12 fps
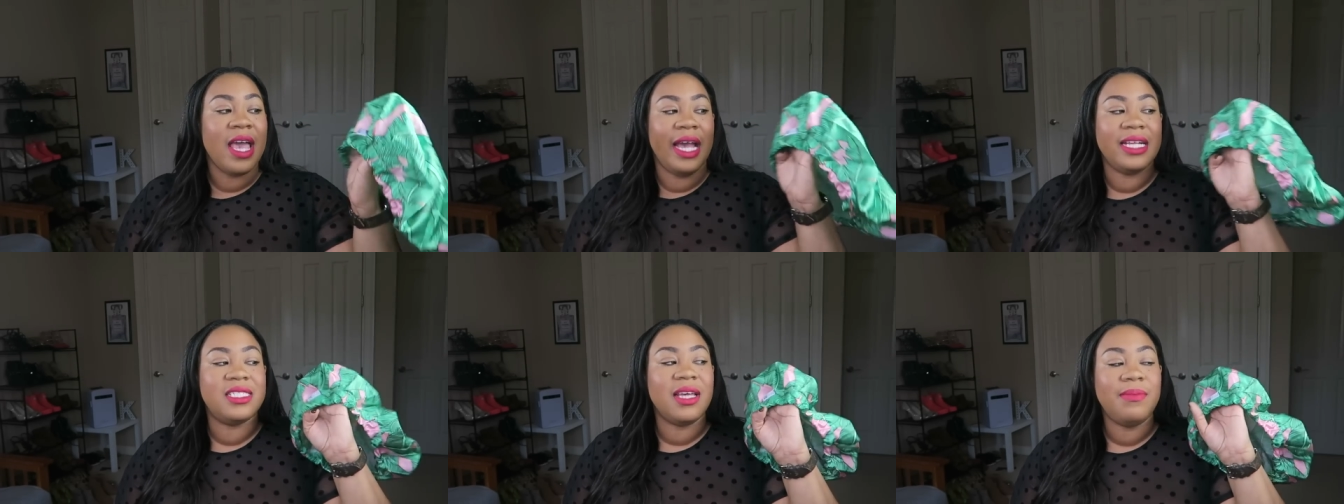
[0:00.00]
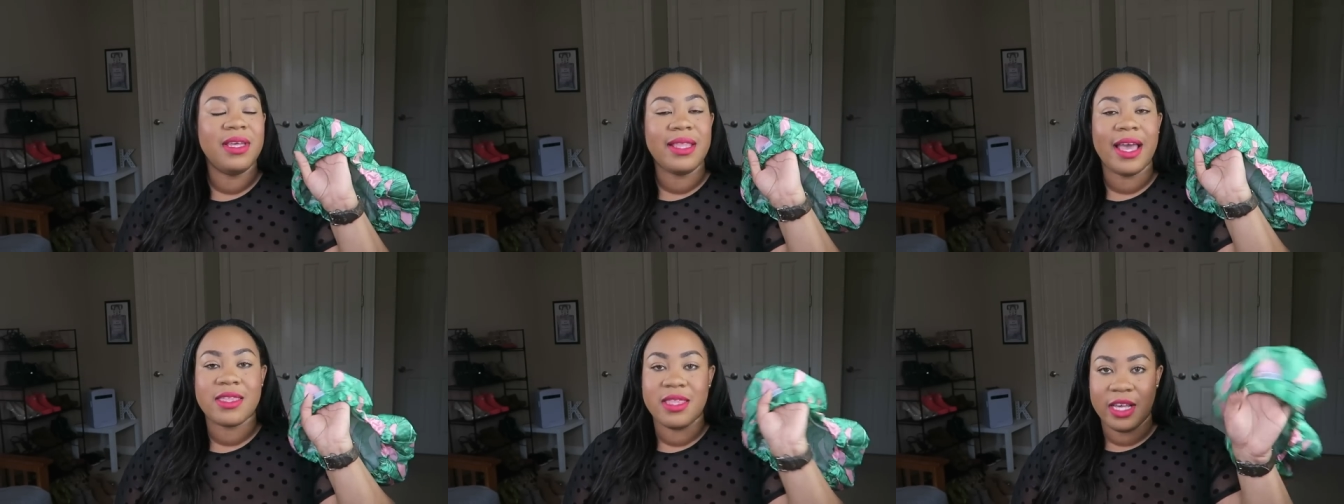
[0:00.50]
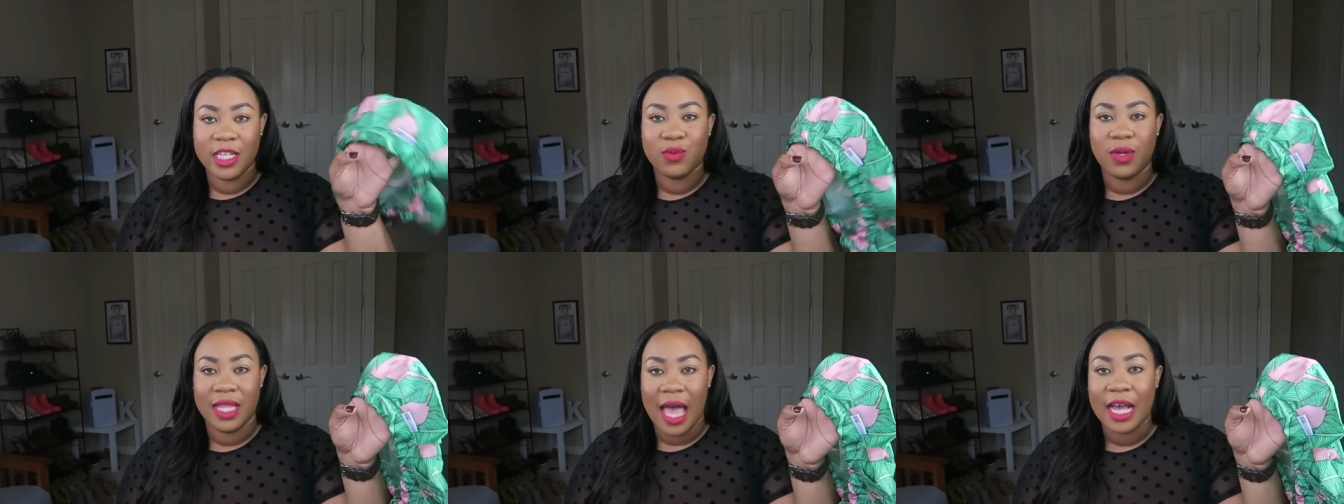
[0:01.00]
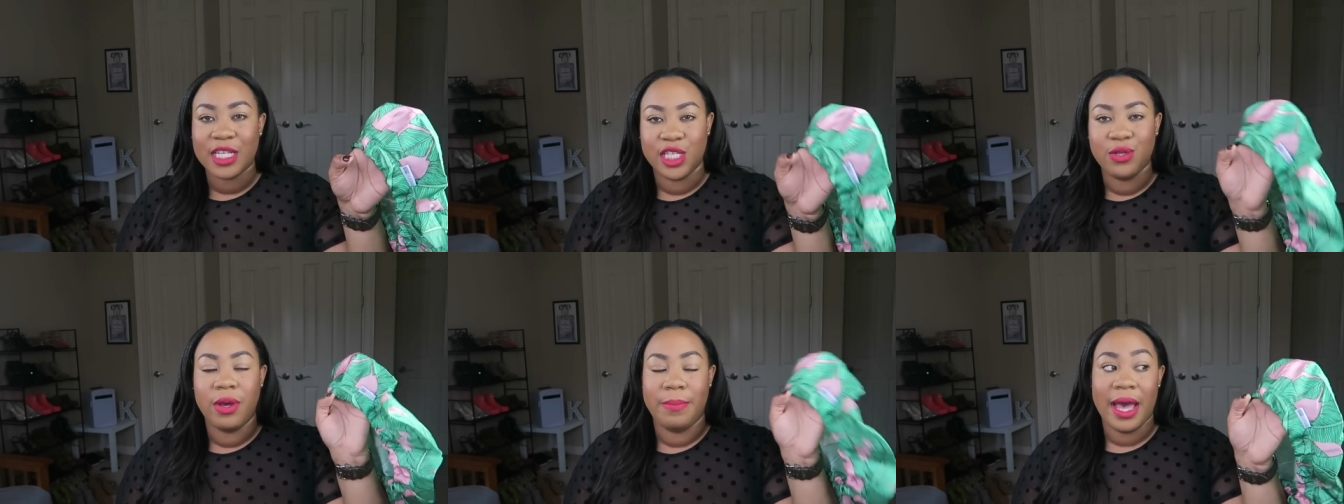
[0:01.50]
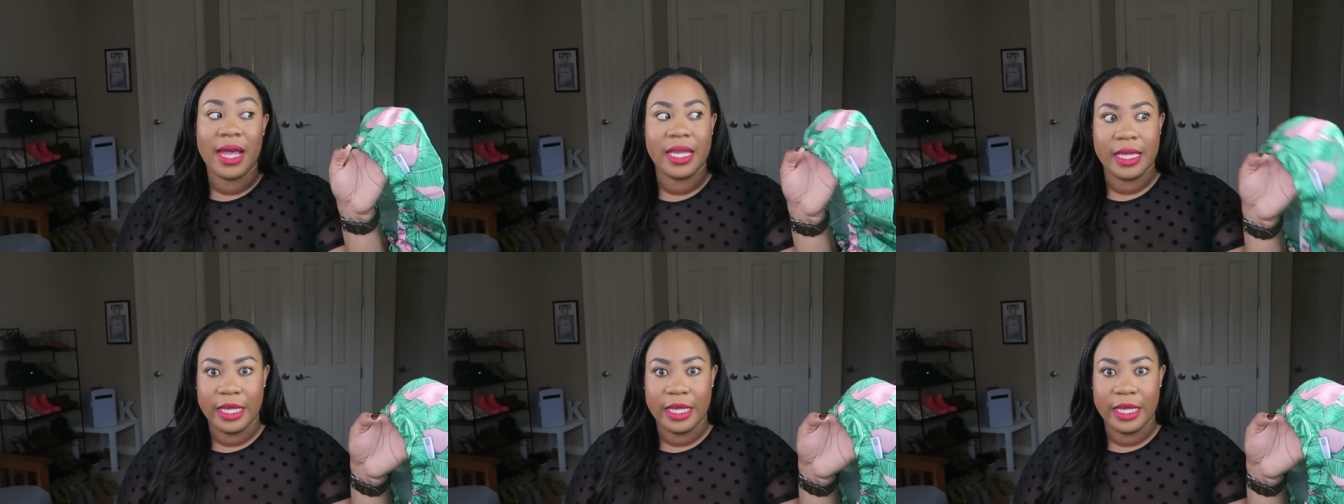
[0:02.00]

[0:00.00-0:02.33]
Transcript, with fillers: and something like this will last you about a